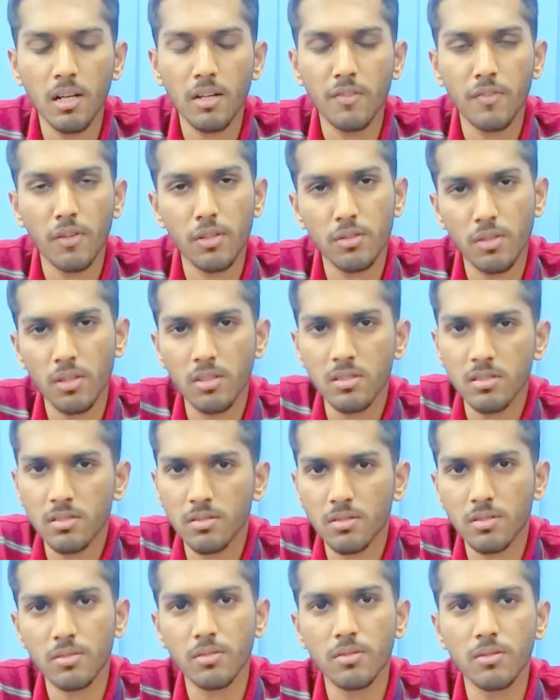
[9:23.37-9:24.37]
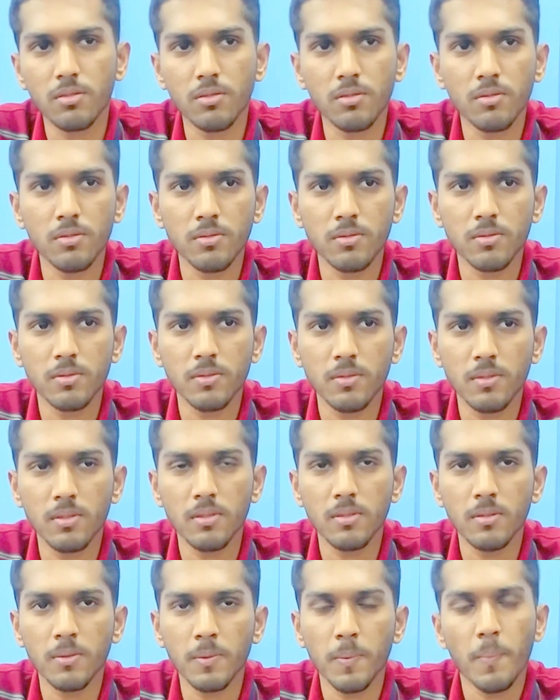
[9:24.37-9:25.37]
For those who
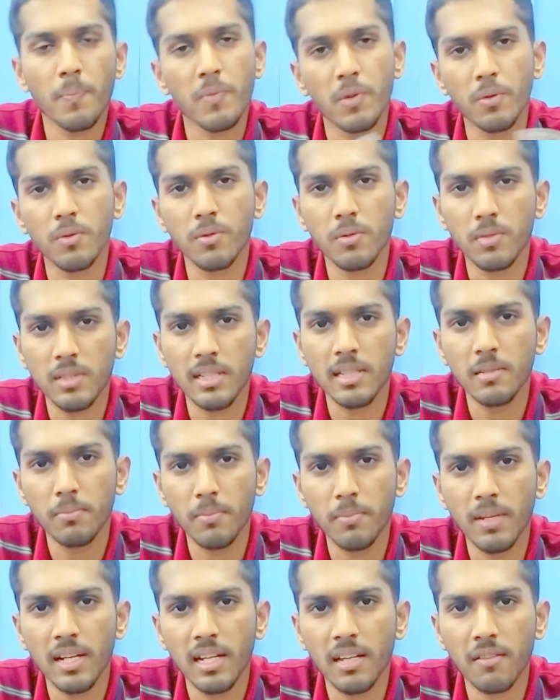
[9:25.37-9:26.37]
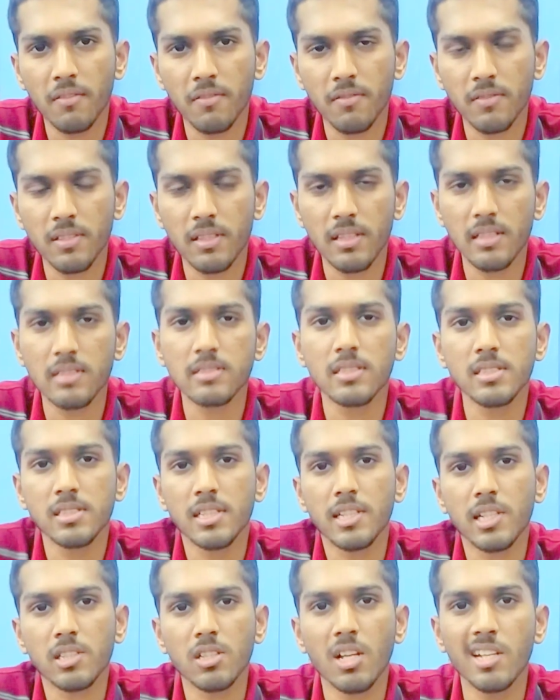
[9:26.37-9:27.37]
didn't believe there is such a
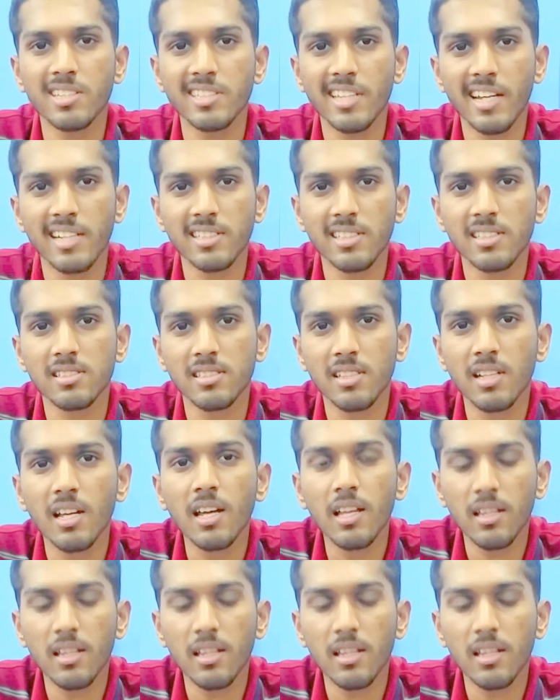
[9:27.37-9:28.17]
technology exists,